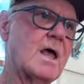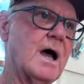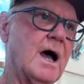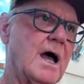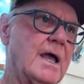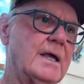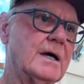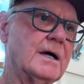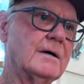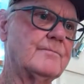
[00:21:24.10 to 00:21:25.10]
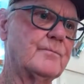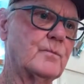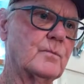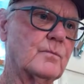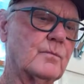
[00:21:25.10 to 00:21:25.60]
I
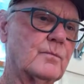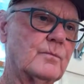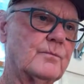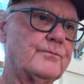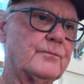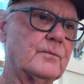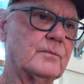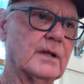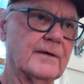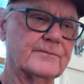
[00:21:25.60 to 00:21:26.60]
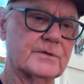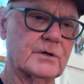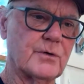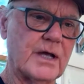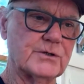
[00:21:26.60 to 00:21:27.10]
left
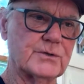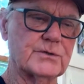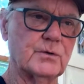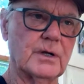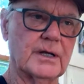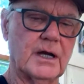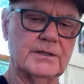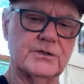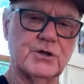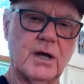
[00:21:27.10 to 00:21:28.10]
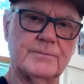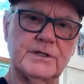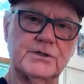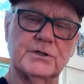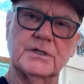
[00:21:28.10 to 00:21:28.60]
graduate school. I got the job
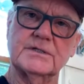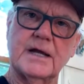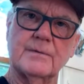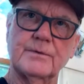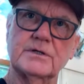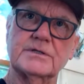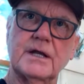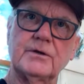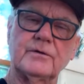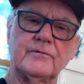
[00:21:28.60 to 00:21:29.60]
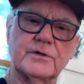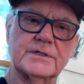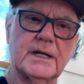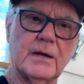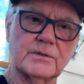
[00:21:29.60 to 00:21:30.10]
teaching at Sacramento State
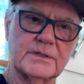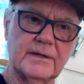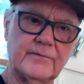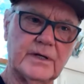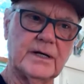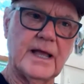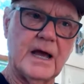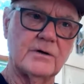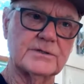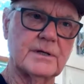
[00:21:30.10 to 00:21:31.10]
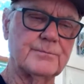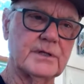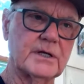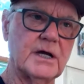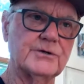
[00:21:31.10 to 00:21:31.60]
University. I was living in a house up in
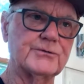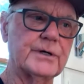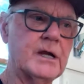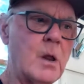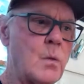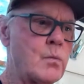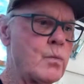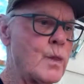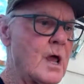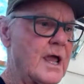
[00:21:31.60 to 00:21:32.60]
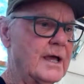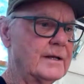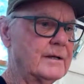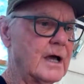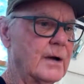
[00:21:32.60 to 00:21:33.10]
the country,
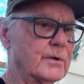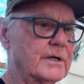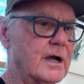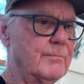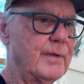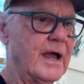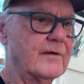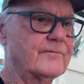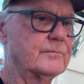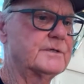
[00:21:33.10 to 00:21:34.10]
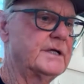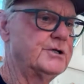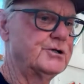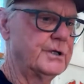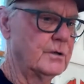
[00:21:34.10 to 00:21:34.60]
and I would come back from
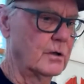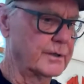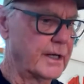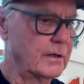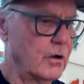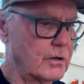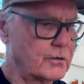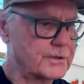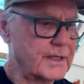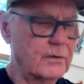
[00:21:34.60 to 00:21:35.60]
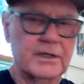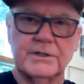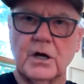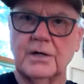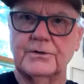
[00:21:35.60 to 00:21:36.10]
teaching all day long. Of course, I only
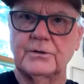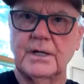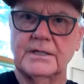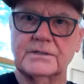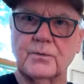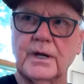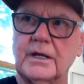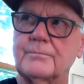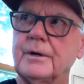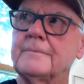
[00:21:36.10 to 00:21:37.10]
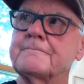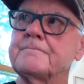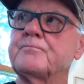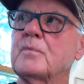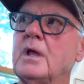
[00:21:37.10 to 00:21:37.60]
taught 2 days a week, but
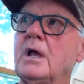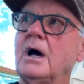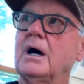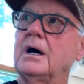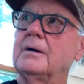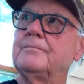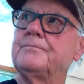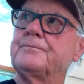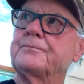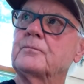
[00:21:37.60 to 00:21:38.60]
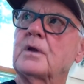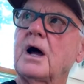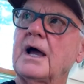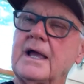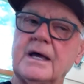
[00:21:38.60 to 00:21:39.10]

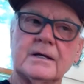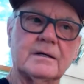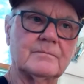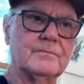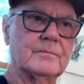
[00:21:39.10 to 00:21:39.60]
I had a